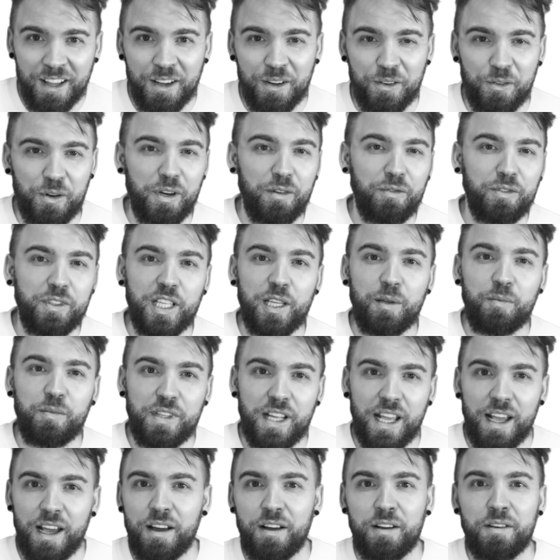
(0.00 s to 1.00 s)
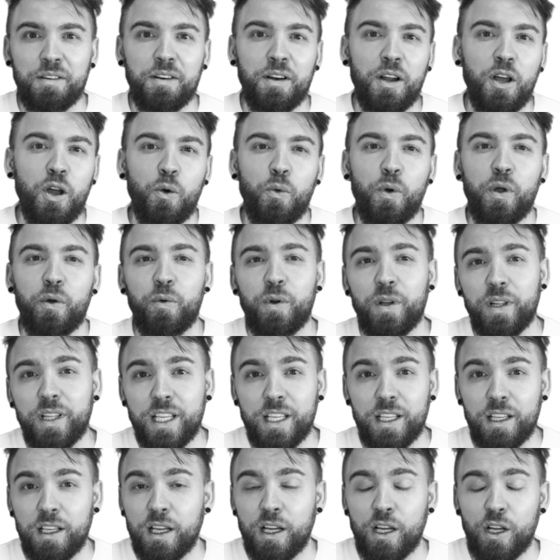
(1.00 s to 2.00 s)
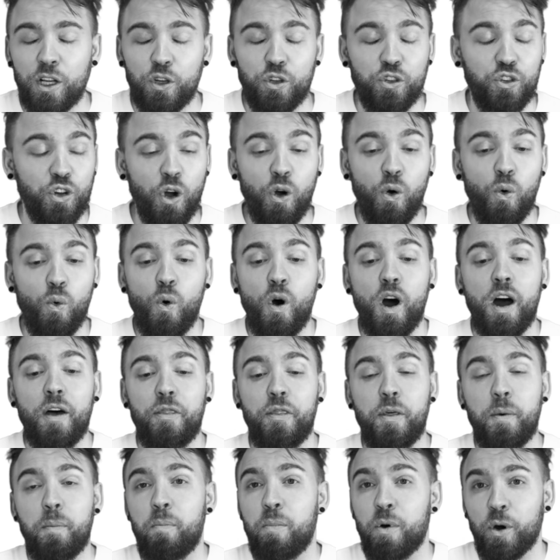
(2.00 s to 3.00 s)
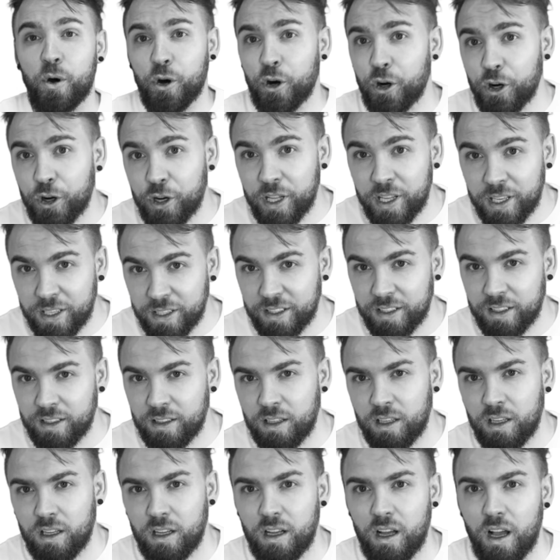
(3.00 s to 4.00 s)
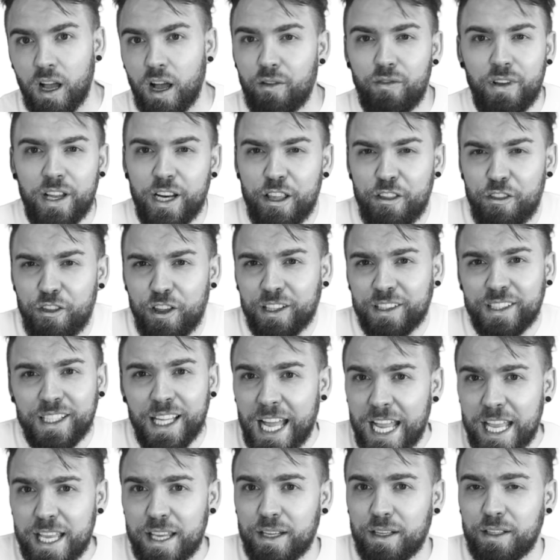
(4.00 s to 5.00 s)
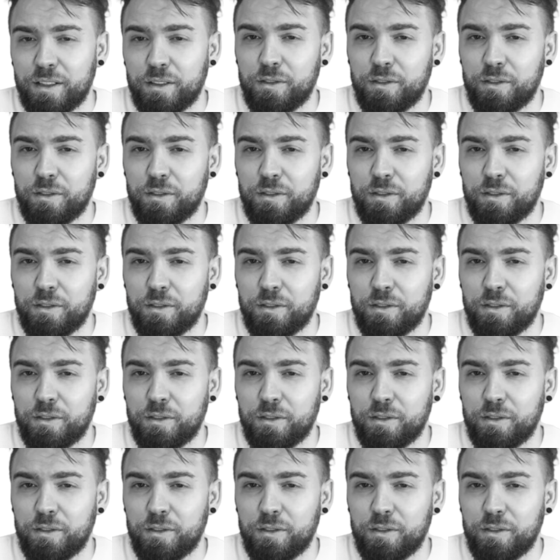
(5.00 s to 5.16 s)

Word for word: What if deep down, we really don't want the burden of anything like